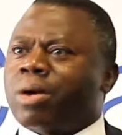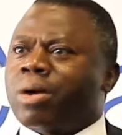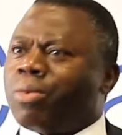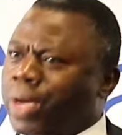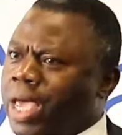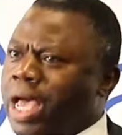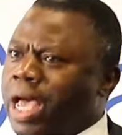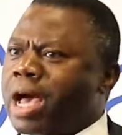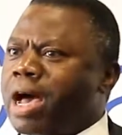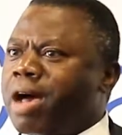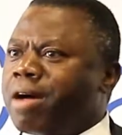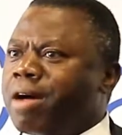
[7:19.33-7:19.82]
And
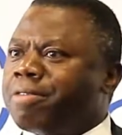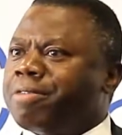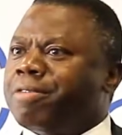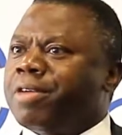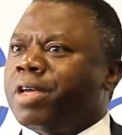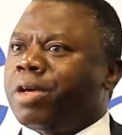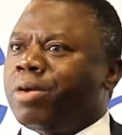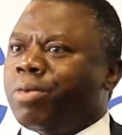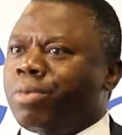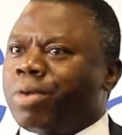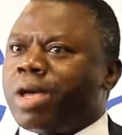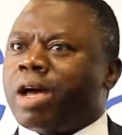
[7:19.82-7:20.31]
we have
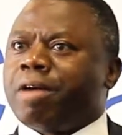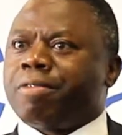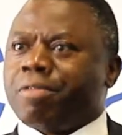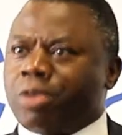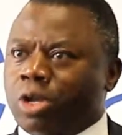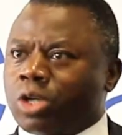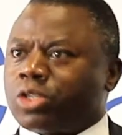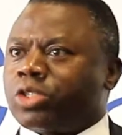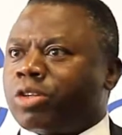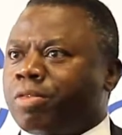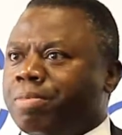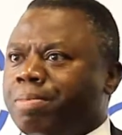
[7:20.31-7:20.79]
a
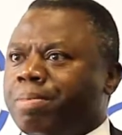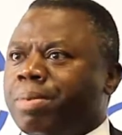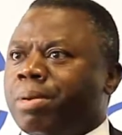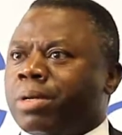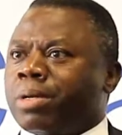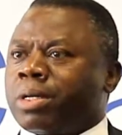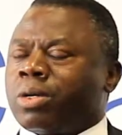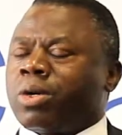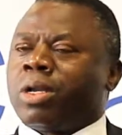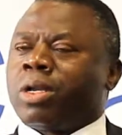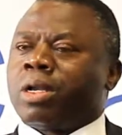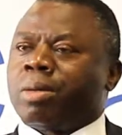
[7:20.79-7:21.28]
lot of
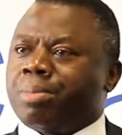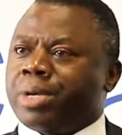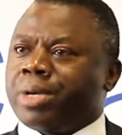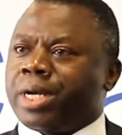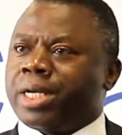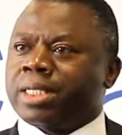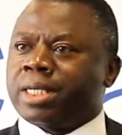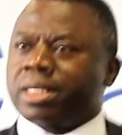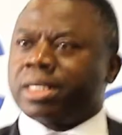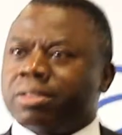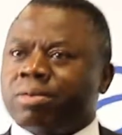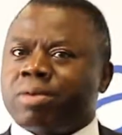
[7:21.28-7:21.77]

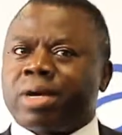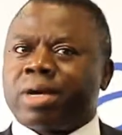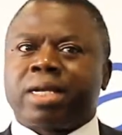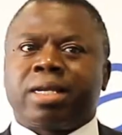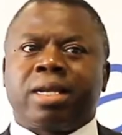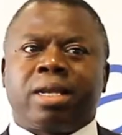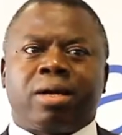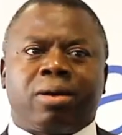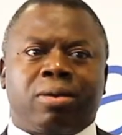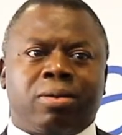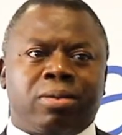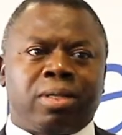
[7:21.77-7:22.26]
collaborators right
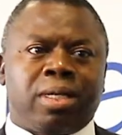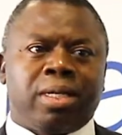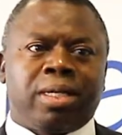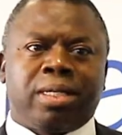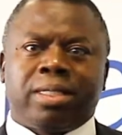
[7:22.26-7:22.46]
now.